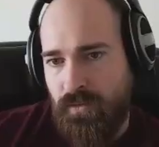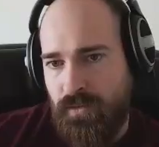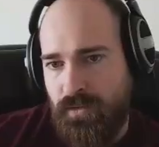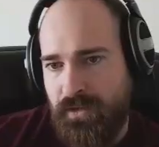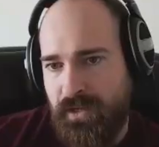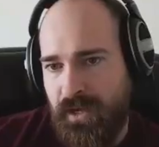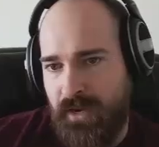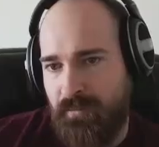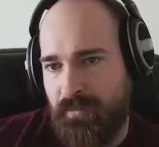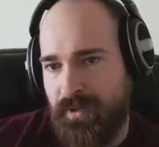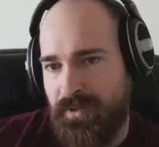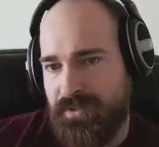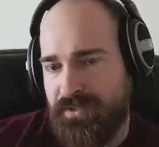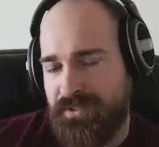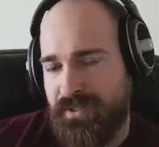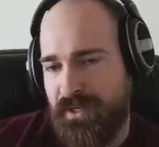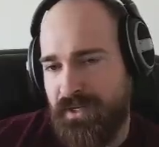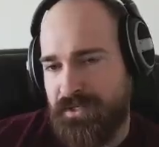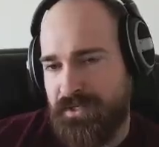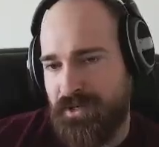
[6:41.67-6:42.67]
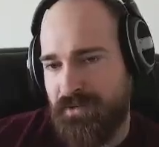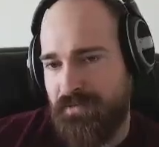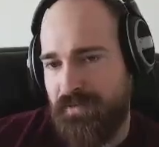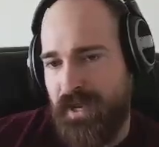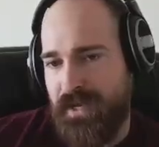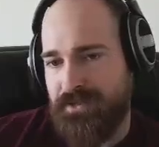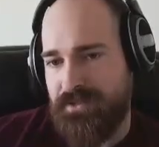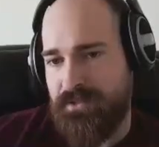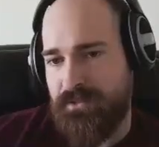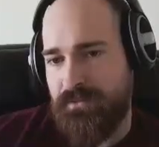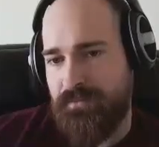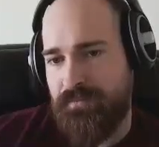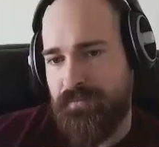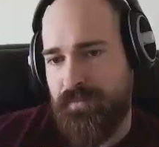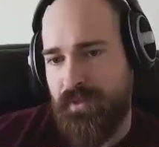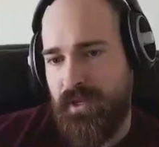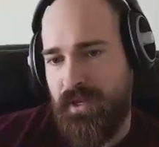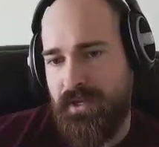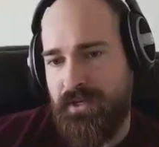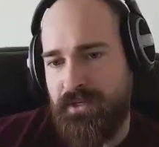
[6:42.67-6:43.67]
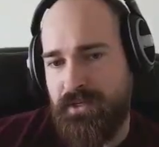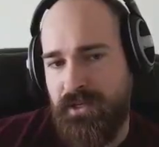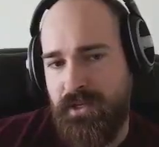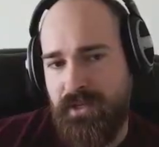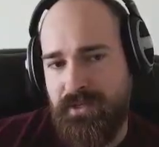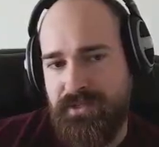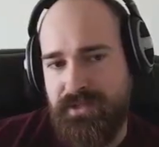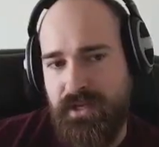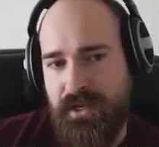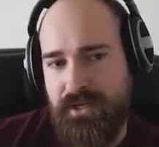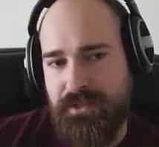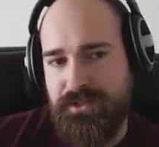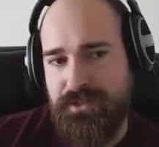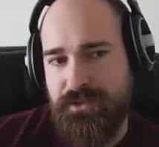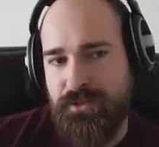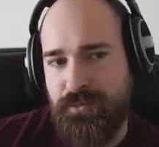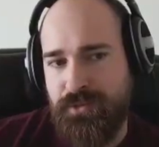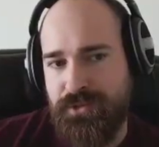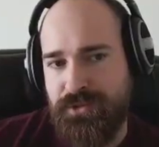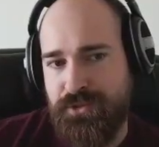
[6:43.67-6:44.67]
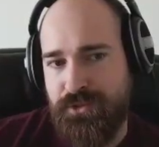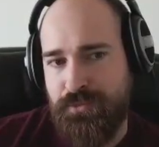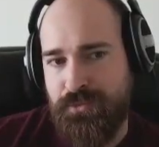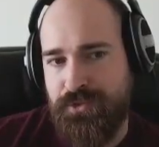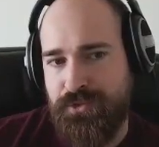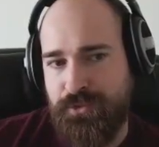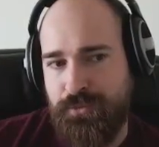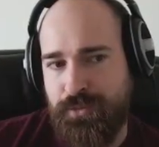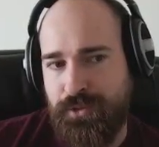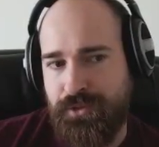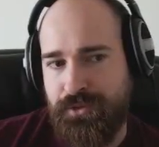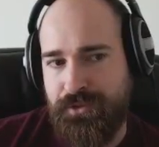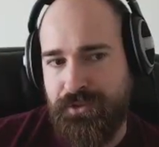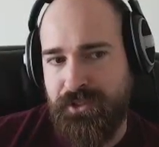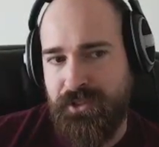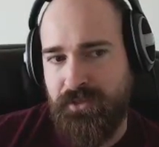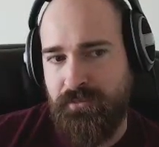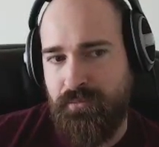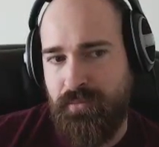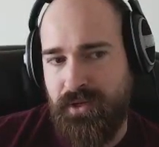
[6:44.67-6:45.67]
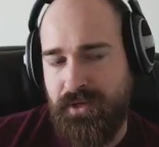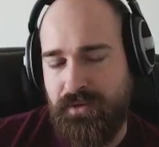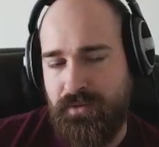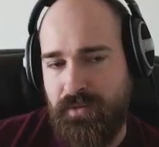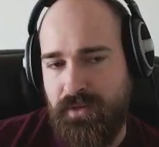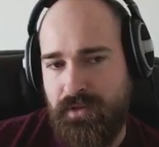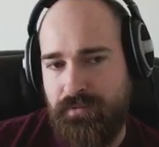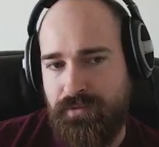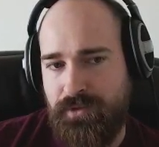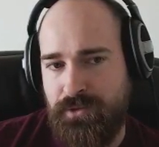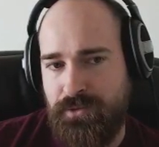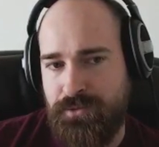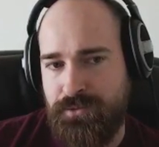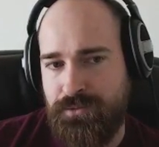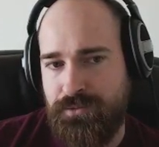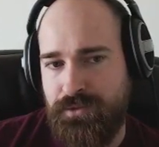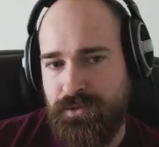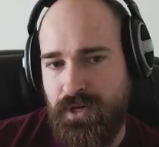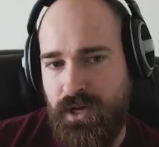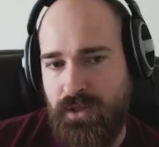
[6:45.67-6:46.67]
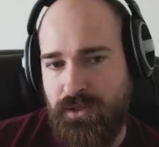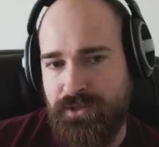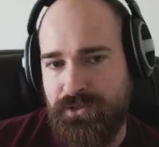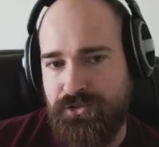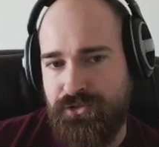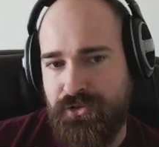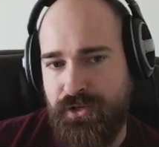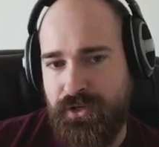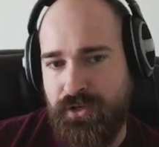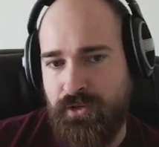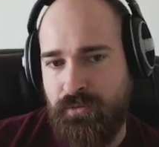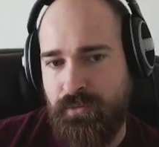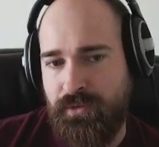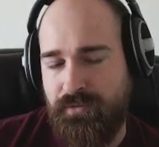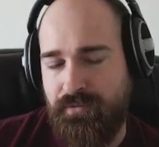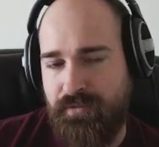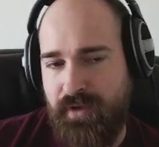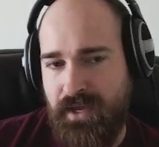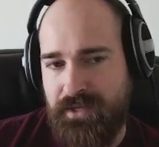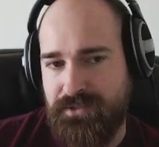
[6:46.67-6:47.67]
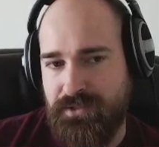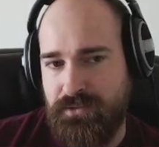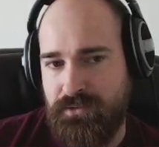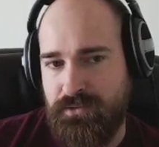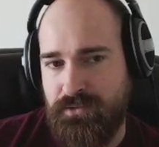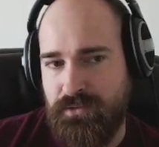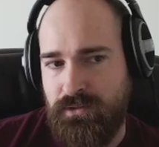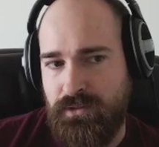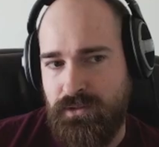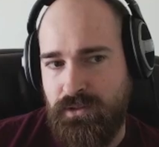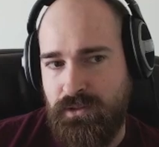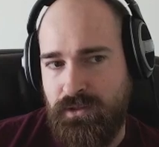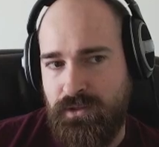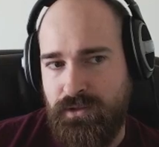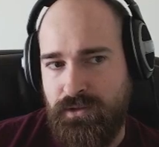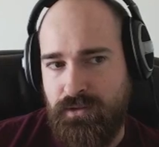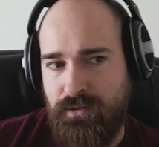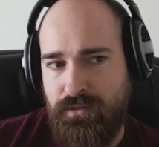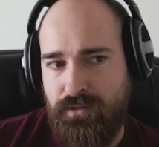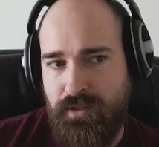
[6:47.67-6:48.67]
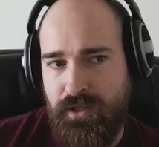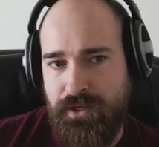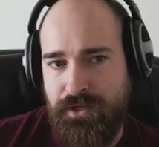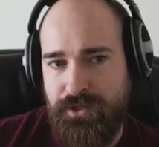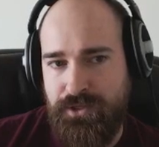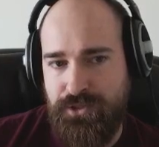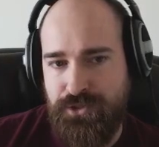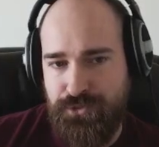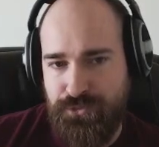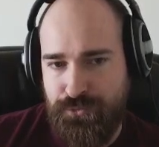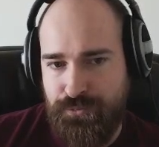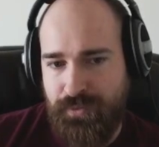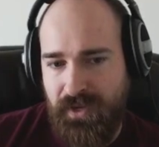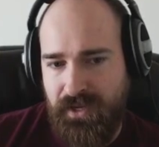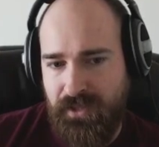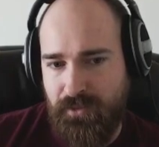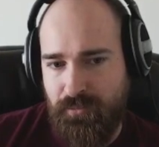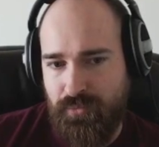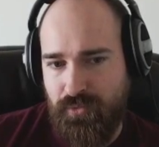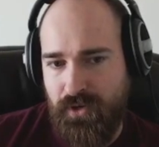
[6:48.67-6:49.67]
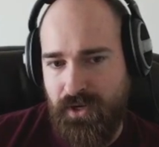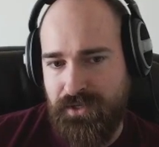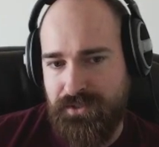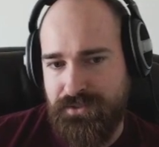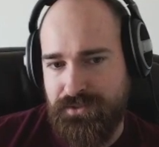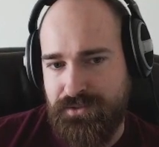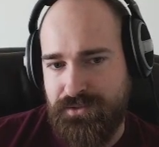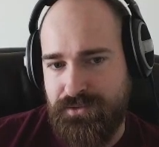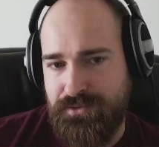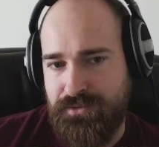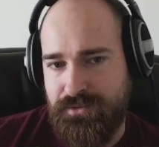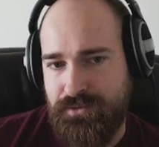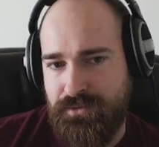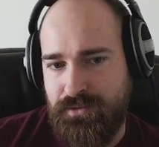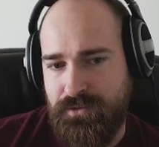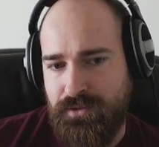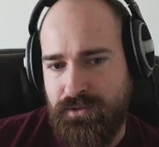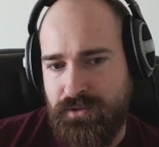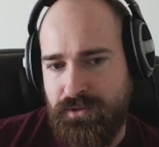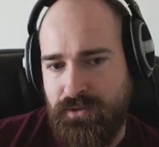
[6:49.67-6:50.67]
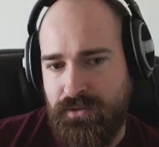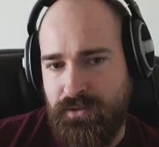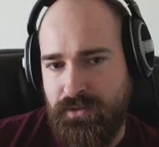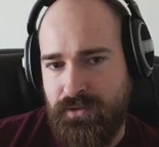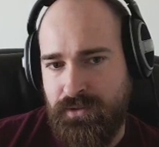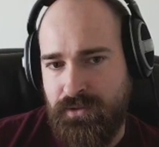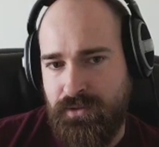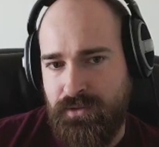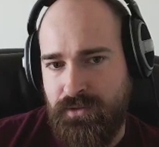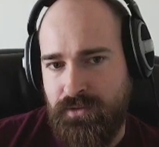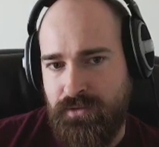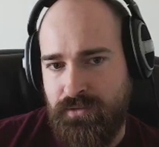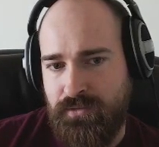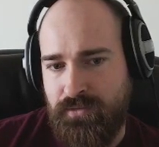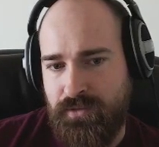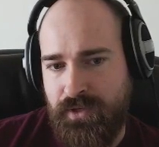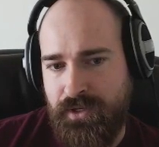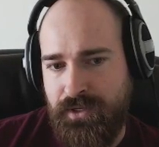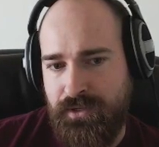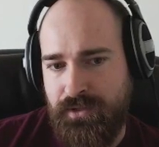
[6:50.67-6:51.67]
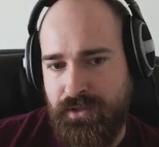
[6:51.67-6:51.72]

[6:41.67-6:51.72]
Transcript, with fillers: Yeah, but Siena's our vassal, and it's not super, super, super clear, but if you knowledge share with a vassal, then you pay the price. Right?